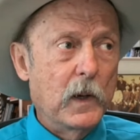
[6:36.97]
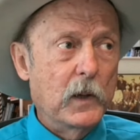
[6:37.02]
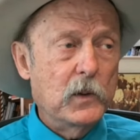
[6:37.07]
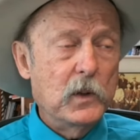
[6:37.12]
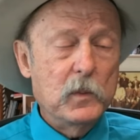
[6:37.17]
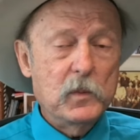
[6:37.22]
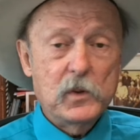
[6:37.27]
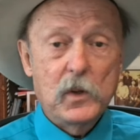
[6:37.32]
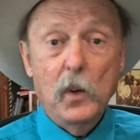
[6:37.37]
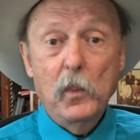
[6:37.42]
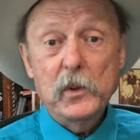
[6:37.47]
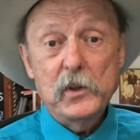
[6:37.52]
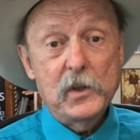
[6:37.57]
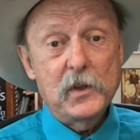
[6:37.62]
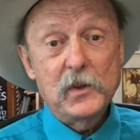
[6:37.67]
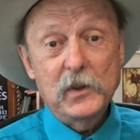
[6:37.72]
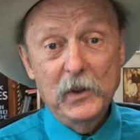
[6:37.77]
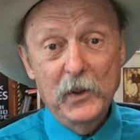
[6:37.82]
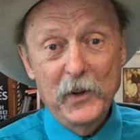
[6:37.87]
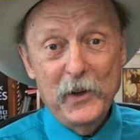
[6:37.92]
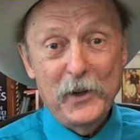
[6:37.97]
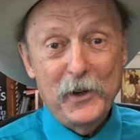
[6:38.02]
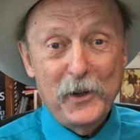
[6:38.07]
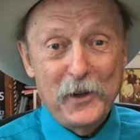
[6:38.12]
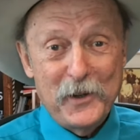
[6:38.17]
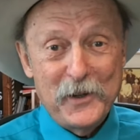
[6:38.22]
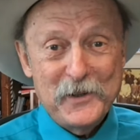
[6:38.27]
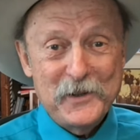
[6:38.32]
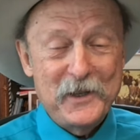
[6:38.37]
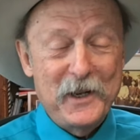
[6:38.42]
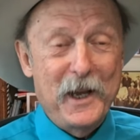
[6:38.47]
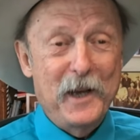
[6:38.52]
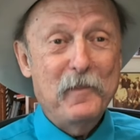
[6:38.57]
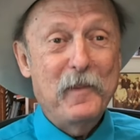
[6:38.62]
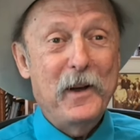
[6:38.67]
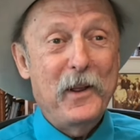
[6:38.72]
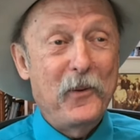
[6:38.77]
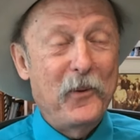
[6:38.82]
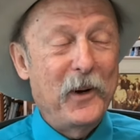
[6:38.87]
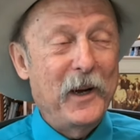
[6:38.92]
Tombstone, which is still there to this day,
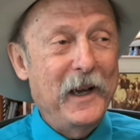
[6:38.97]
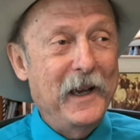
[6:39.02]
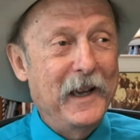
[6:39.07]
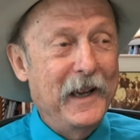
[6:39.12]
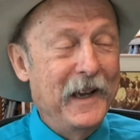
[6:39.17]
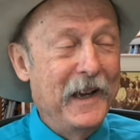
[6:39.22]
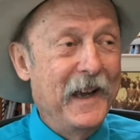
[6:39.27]
by the way.